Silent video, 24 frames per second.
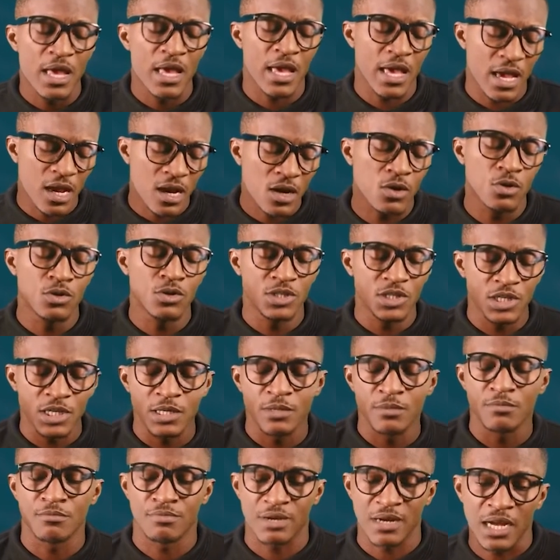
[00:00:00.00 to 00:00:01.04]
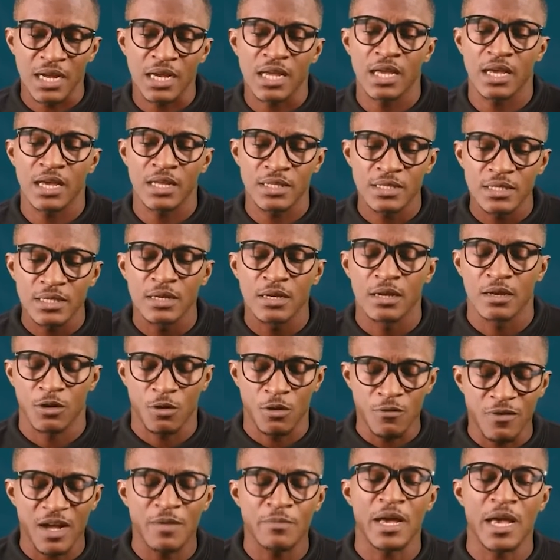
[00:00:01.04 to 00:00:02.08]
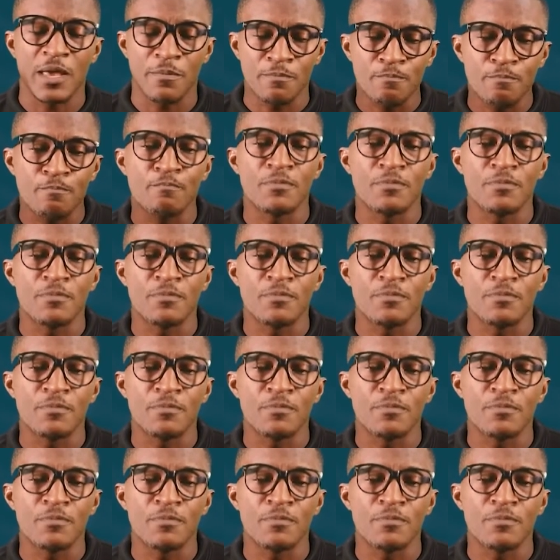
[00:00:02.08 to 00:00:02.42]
enclosed in brackets covered by